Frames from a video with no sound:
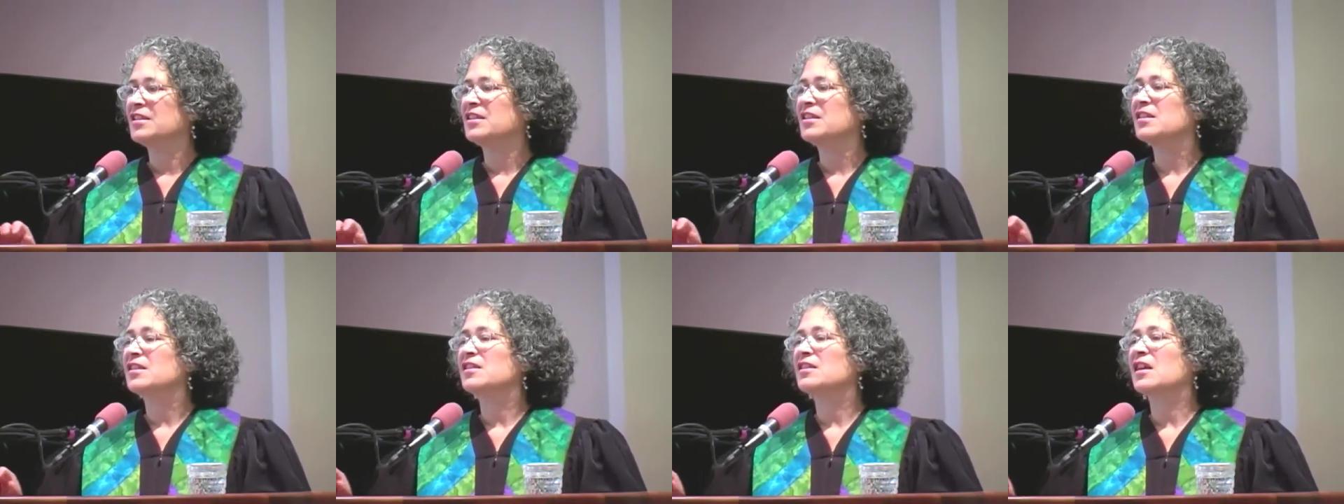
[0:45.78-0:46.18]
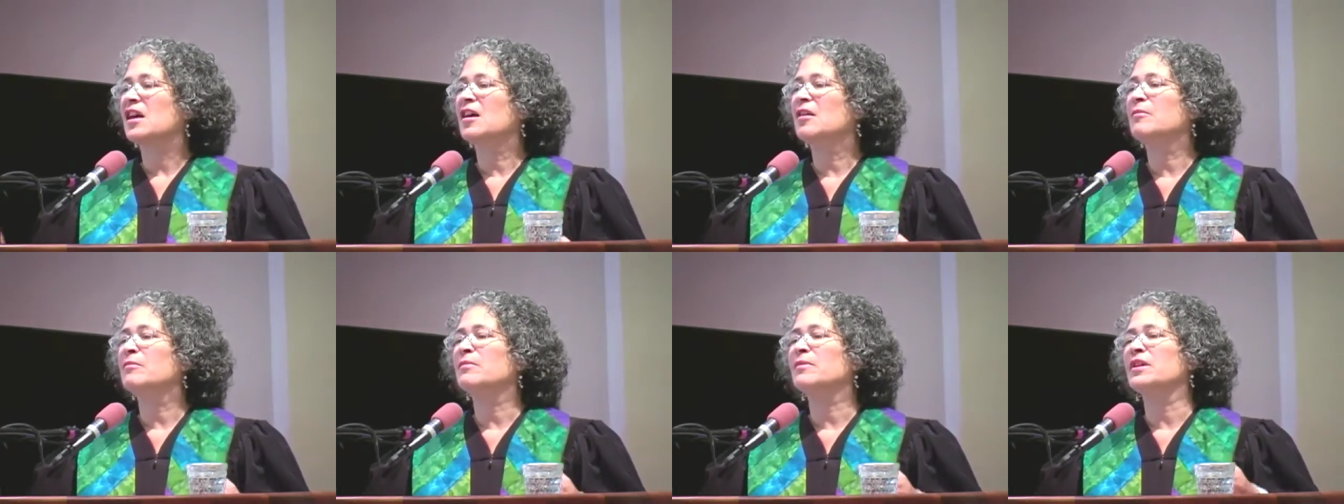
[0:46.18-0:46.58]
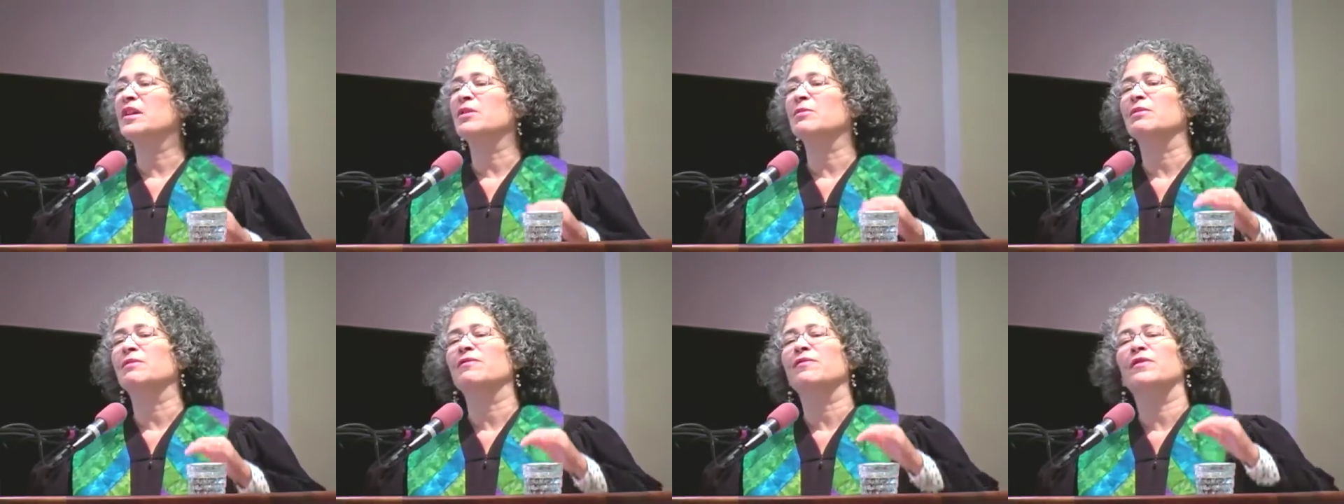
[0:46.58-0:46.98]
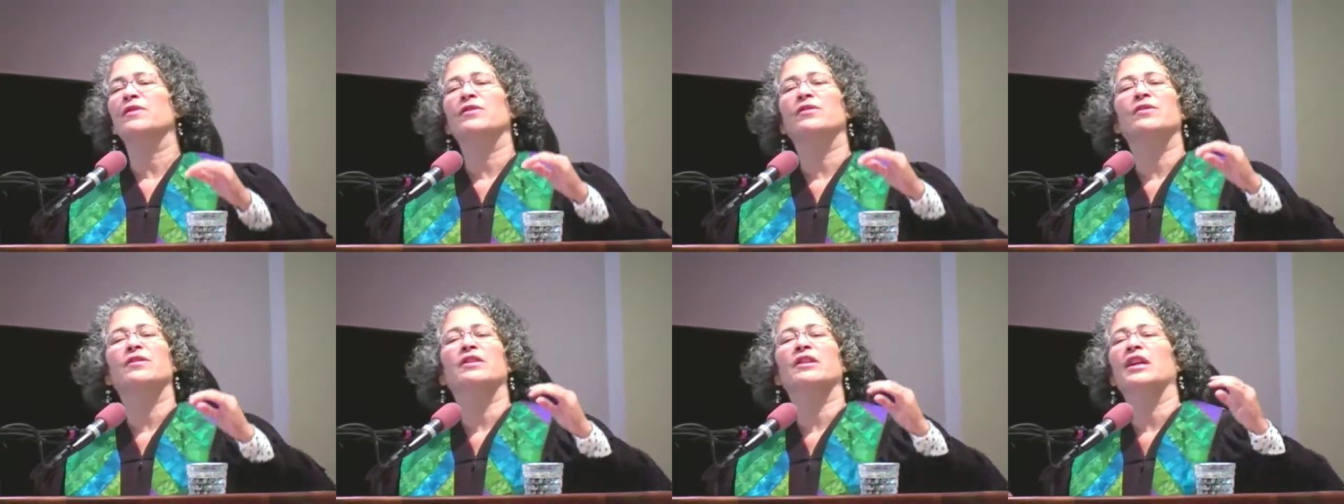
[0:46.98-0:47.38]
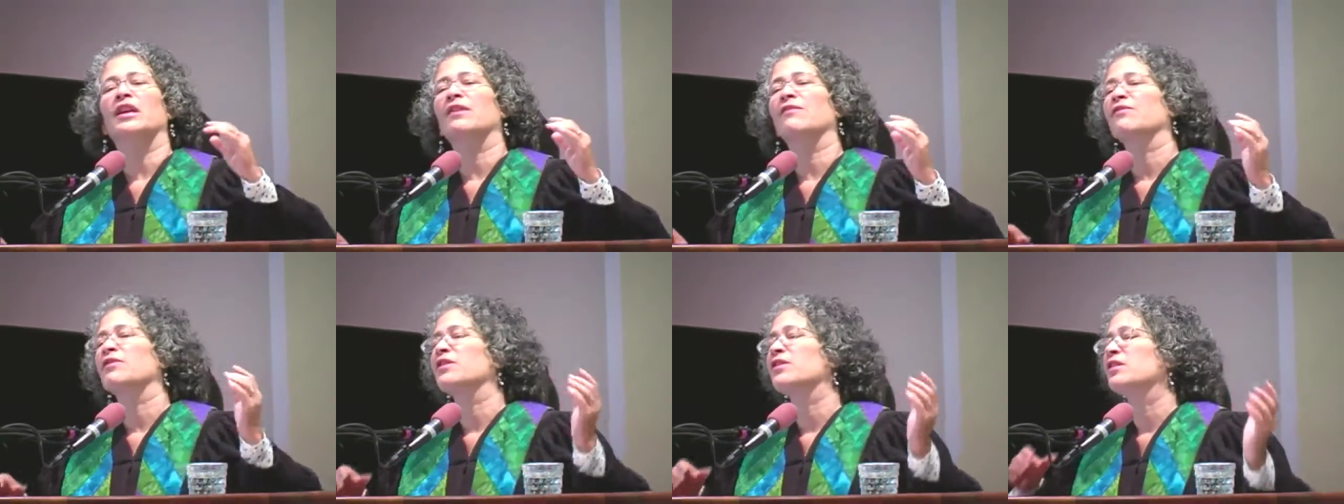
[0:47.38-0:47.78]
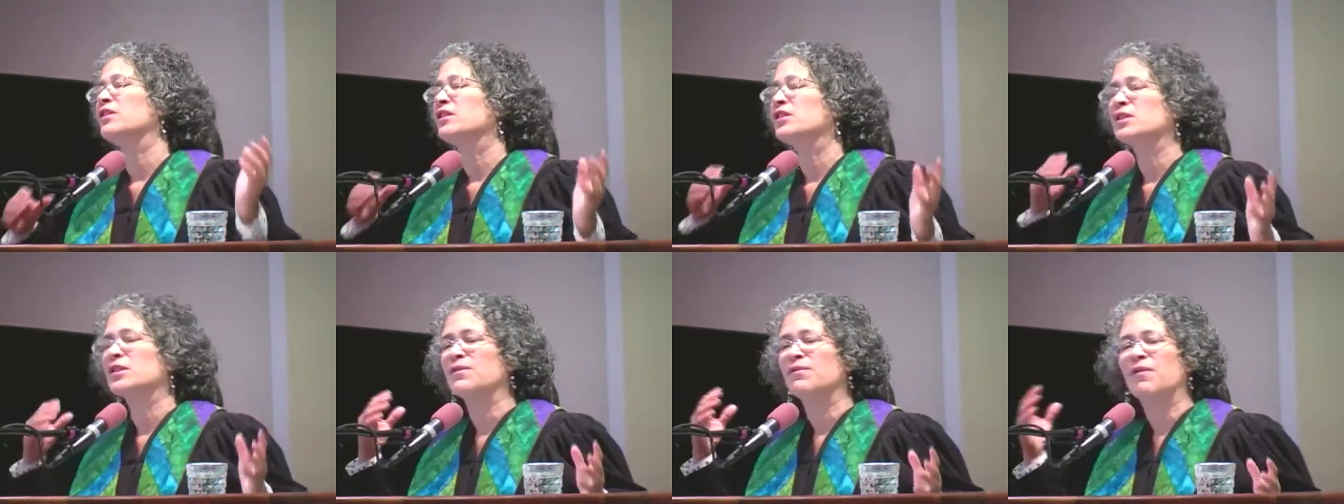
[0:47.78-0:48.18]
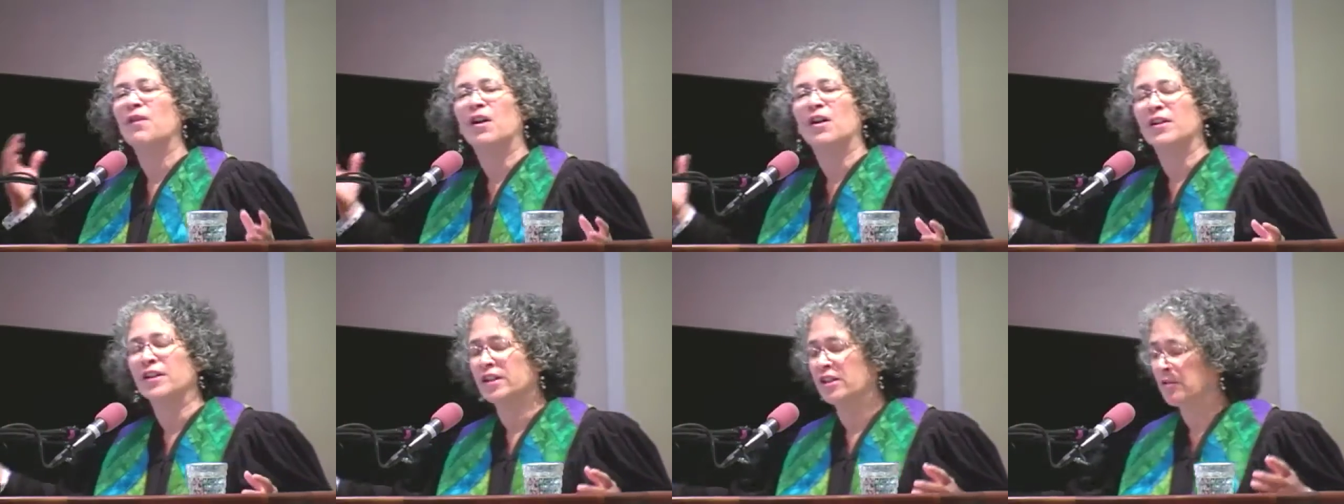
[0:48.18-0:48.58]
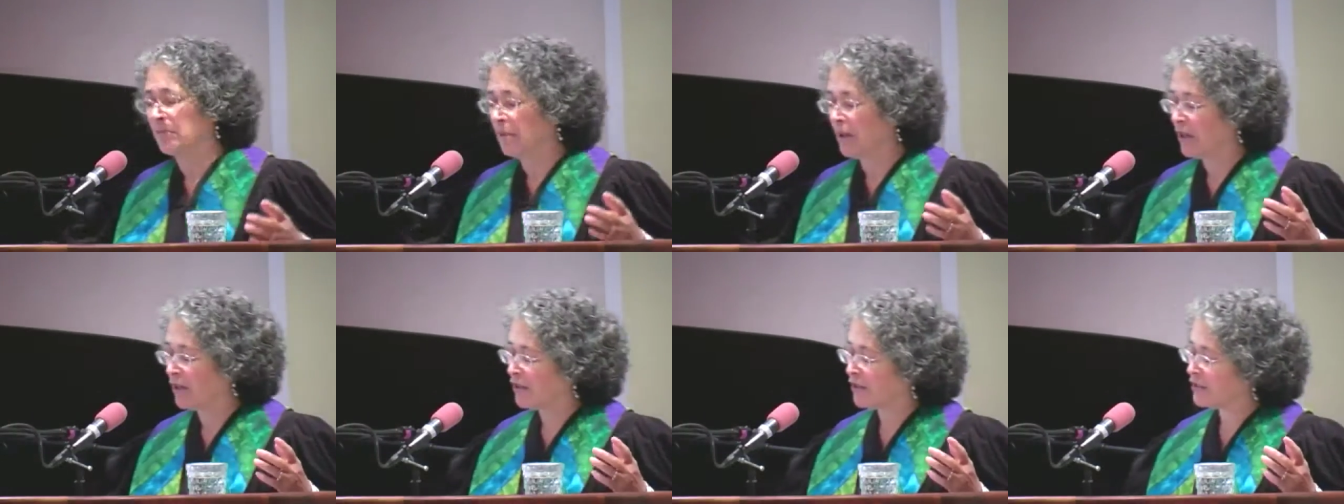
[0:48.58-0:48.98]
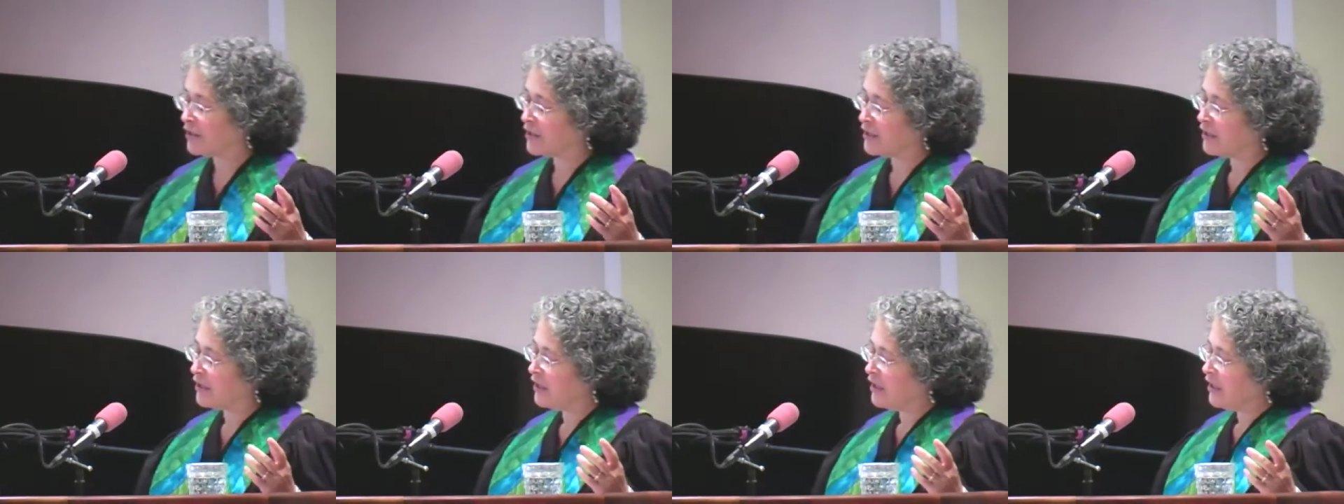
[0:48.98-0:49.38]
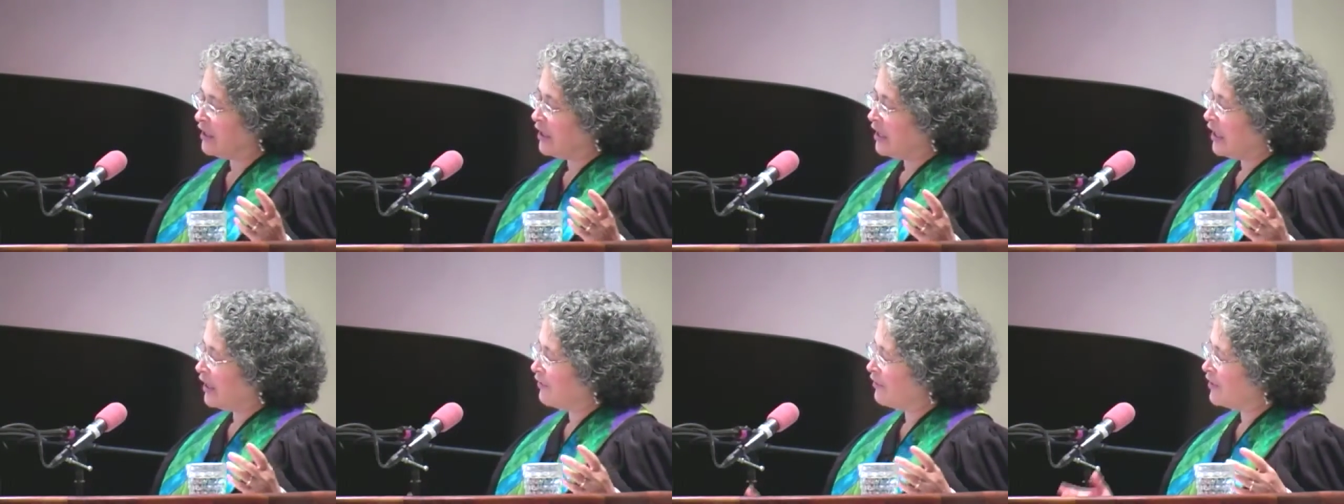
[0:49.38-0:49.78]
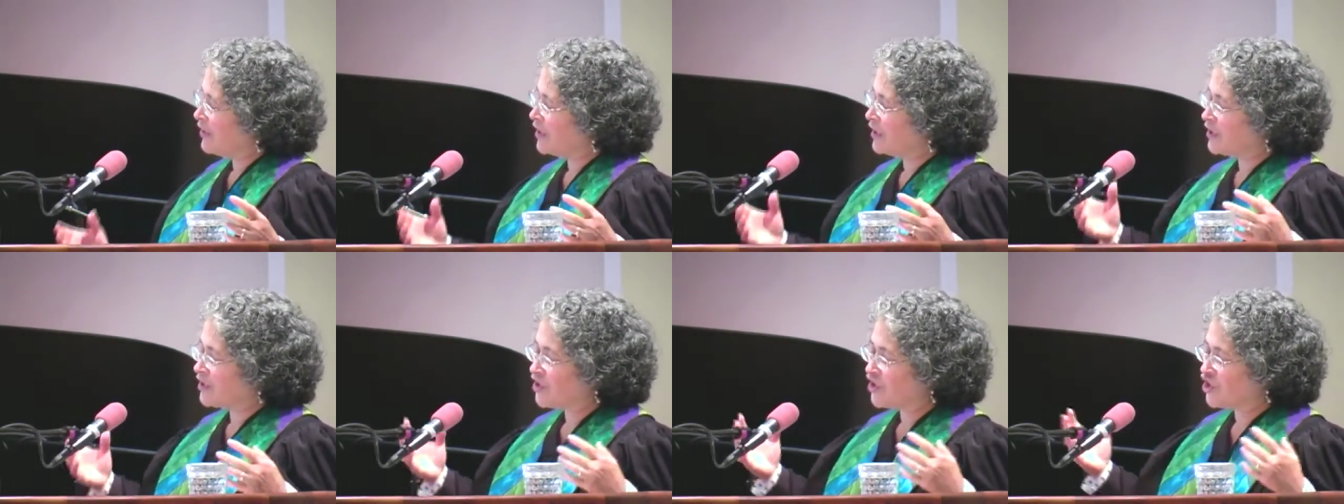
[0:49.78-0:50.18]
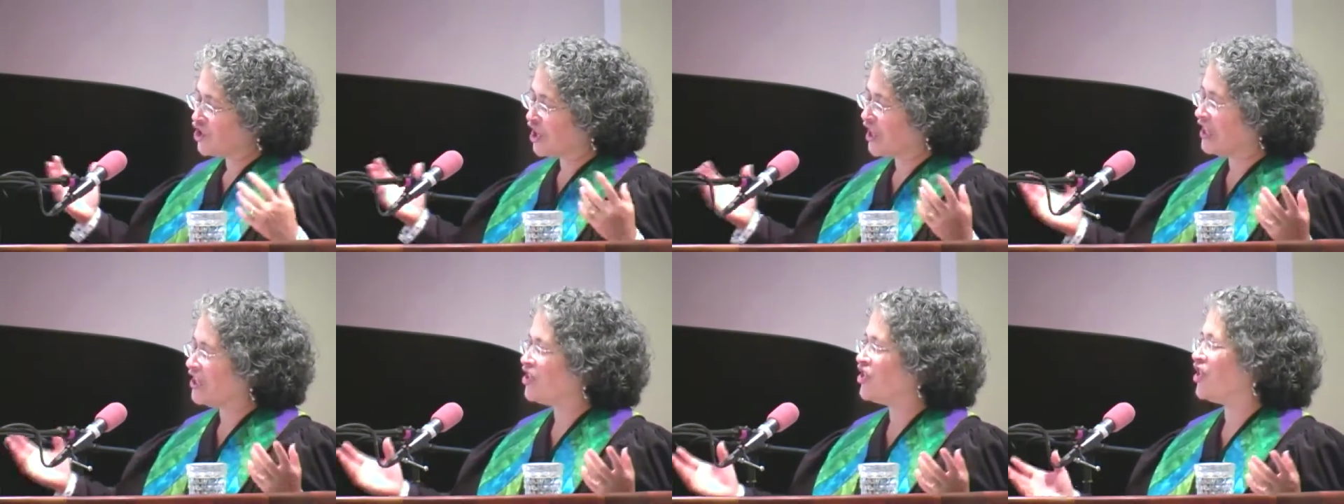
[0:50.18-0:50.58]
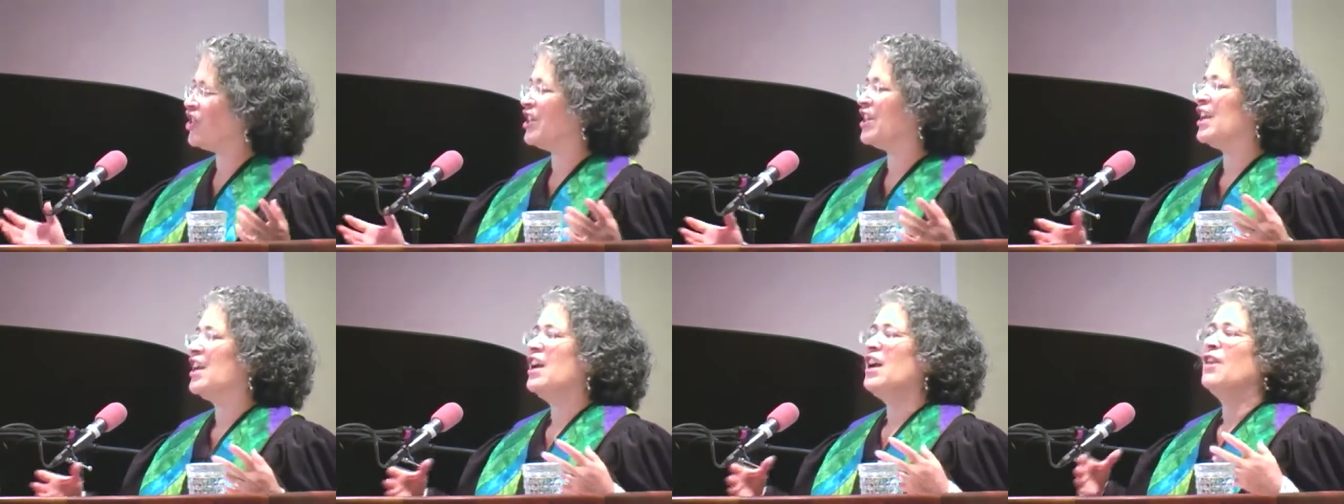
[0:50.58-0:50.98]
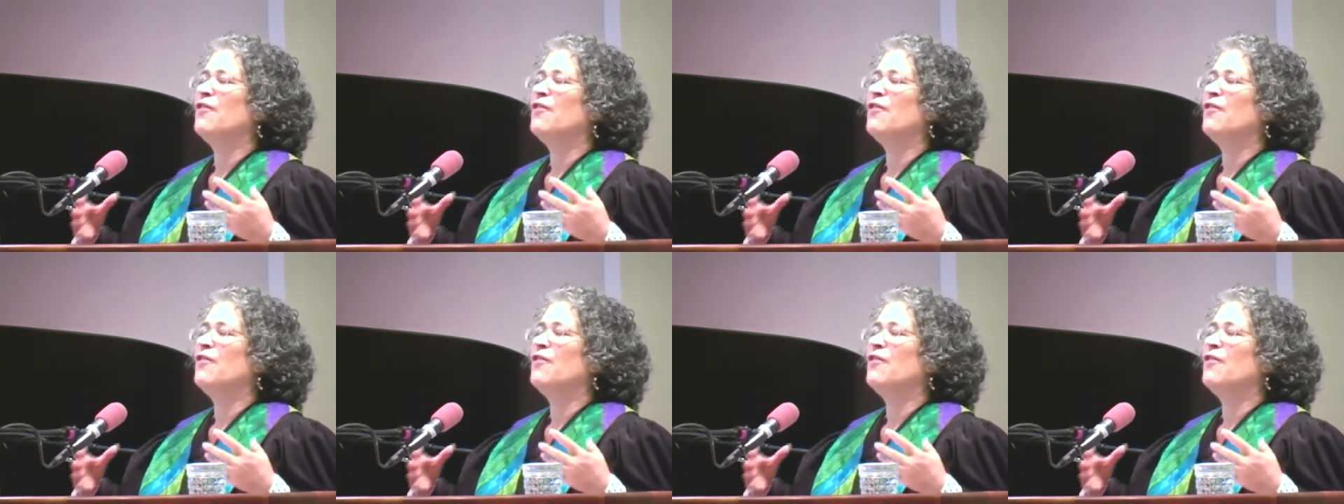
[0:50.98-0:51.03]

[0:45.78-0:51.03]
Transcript: To some, it would feel that everything is falling apart. Everything is changing